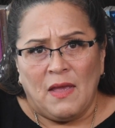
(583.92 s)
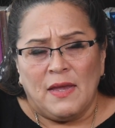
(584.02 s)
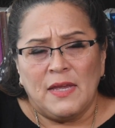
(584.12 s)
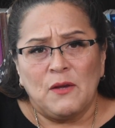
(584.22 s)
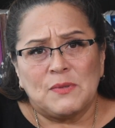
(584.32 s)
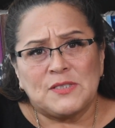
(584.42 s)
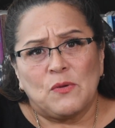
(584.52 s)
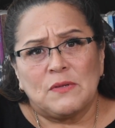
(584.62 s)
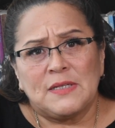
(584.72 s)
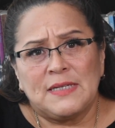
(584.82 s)
He was
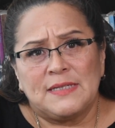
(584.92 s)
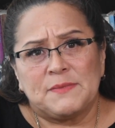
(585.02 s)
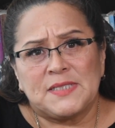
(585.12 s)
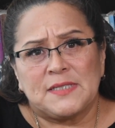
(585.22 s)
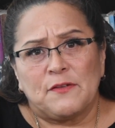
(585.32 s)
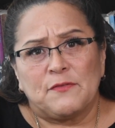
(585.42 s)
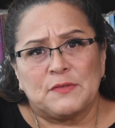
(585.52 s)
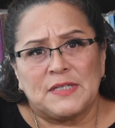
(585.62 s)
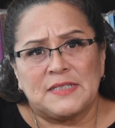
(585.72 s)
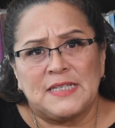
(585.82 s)
holding himself on
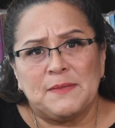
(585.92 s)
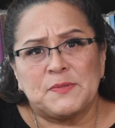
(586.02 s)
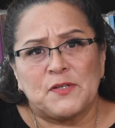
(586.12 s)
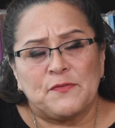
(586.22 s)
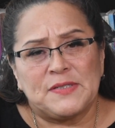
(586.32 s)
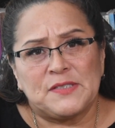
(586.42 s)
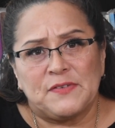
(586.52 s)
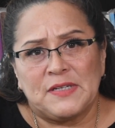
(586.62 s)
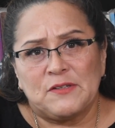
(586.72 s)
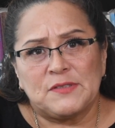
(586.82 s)
the tips of his
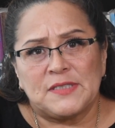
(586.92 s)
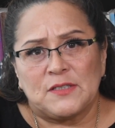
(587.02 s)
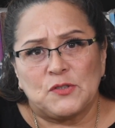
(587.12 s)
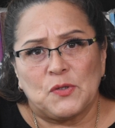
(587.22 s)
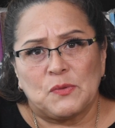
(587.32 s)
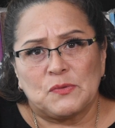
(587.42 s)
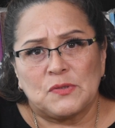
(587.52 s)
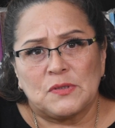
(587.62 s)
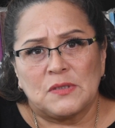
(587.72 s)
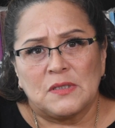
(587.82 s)
fingers and
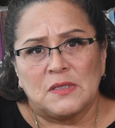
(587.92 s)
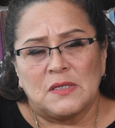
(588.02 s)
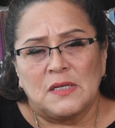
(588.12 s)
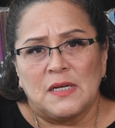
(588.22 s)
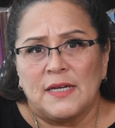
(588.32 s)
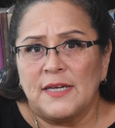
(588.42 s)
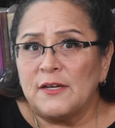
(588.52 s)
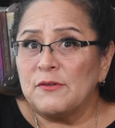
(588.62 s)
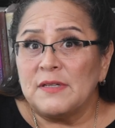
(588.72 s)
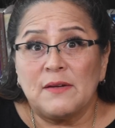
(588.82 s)
toes. He
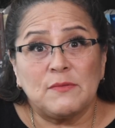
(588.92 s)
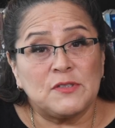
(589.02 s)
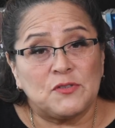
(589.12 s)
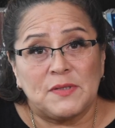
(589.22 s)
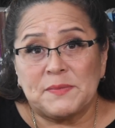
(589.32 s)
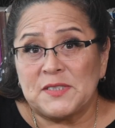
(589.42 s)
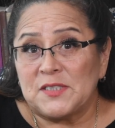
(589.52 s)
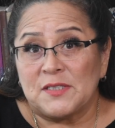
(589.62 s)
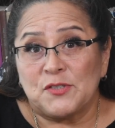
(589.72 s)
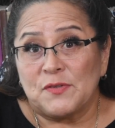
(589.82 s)
could never
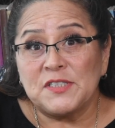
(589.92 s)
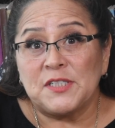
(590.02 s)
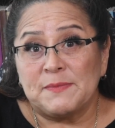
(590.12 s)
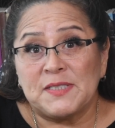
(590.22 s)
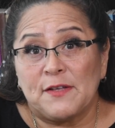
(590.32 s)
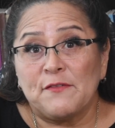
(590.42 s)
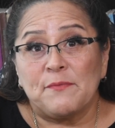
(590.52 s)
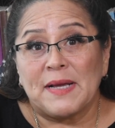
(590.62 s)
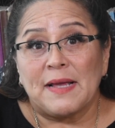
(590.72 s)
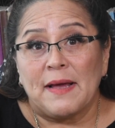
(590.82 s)
stretch himself
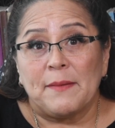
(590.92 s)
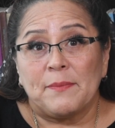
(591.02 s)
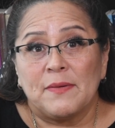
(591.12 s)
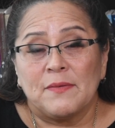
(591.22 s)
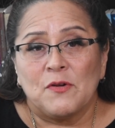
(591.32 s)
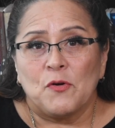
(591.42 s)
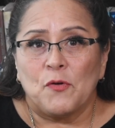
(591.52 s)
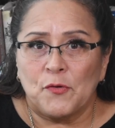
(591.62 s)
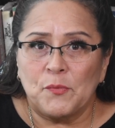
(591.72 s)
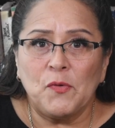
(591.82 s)
back up
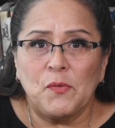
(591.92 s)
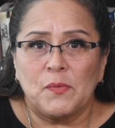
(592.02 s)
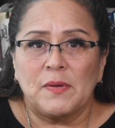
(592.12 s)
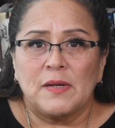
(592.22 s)
or move.